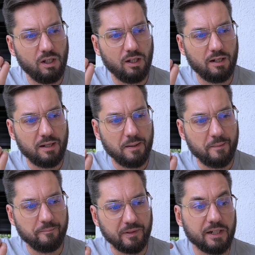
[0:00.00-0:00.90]

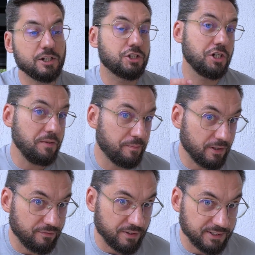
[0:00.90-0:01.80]
in a
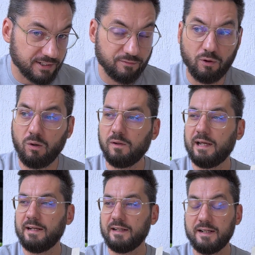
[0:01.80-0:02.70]
chypre, first of all,
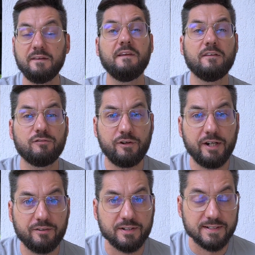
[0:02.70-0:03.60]
and in that
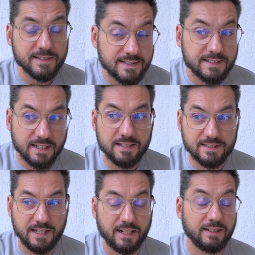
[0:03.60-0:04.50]
fragrance,
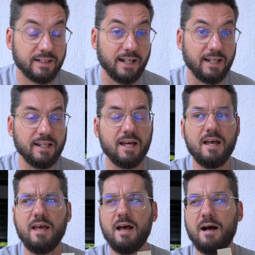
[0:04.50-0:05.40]
secondly.
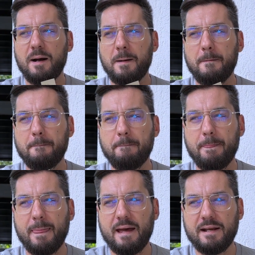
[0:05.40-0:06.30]

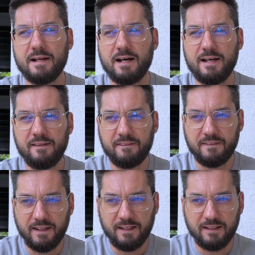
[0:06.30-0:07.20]
And I
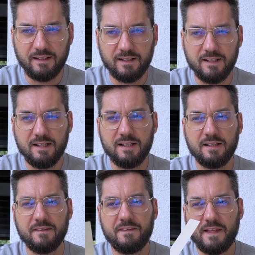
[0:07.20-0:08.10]
think
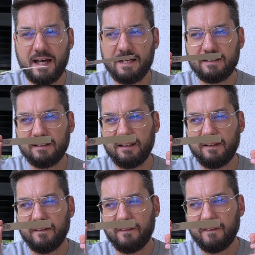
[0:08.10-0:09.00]
that
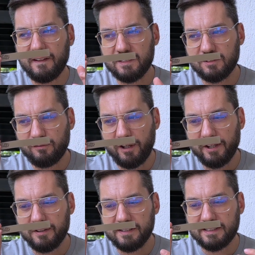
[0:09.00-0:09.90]
this
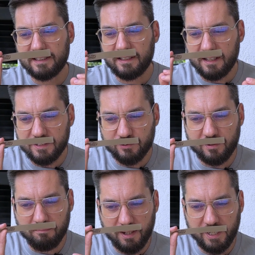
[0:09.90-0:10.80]
fragrance does
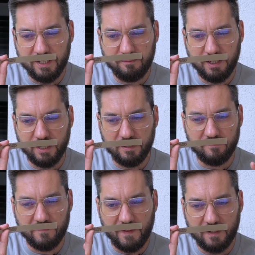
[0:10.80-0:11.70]
remind me
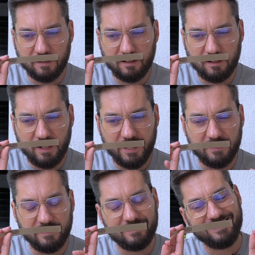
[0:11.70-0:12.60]
of that kind
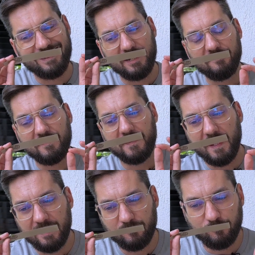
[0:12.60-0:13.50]
of
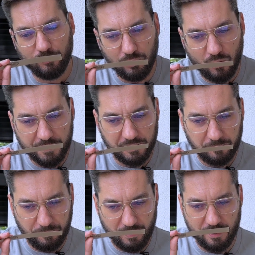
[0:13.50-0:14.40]
that floral
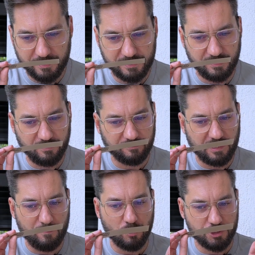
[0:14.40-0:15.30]
part of
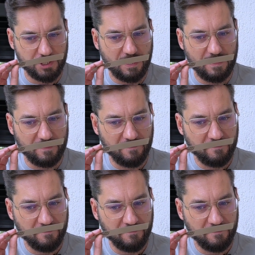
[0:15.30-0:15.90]
Cabochard.